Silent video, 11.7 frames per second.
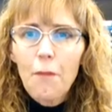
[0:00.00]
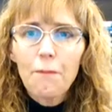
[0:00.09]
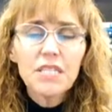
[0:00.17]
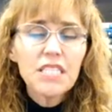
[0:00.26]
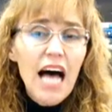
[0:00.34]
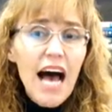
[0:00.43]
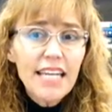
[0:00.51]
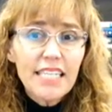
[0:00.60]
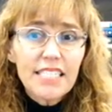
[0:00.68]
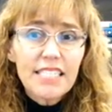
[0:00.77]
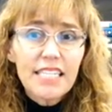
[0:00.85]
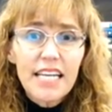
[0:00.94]

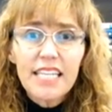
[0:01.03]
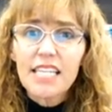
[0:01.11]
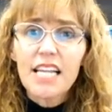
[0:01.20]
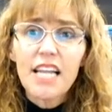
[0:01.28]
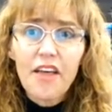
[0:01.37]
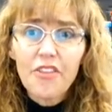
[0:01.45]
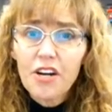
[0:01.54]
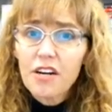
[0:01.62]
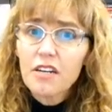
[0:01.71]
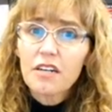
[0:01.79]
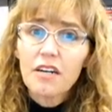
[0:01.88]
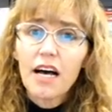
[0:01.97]
Pilates is
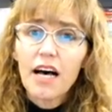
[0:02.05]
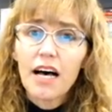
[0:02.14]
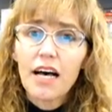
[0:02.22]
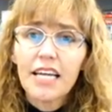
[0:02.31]
another uh,